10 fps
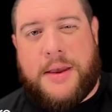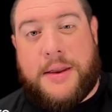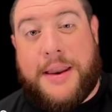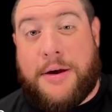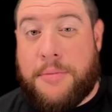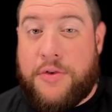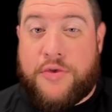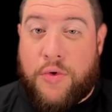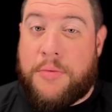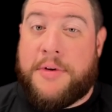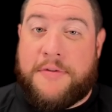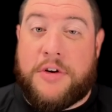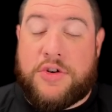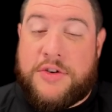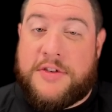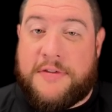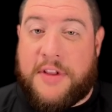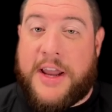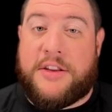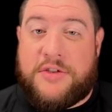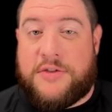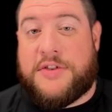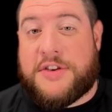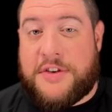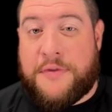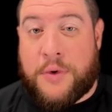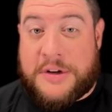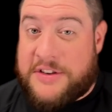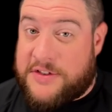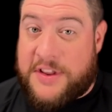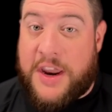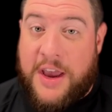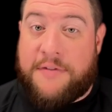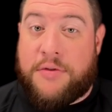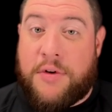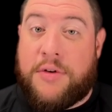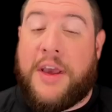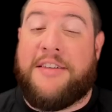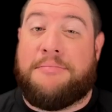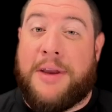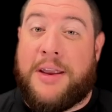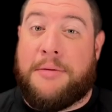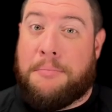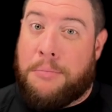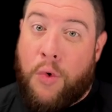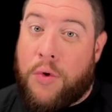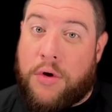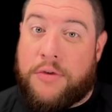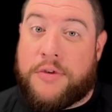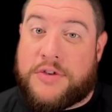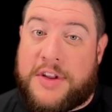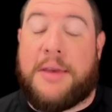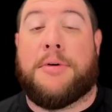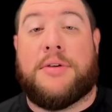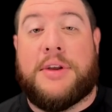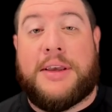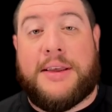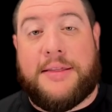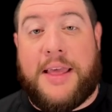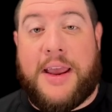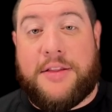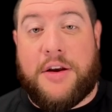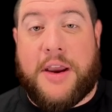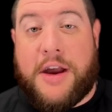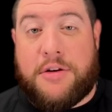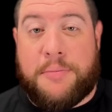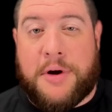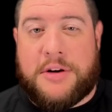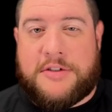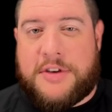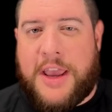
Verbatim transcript: Now, most Orbit versions of Latitude 64 discs that I've thrown have been more overstable than their counterparts.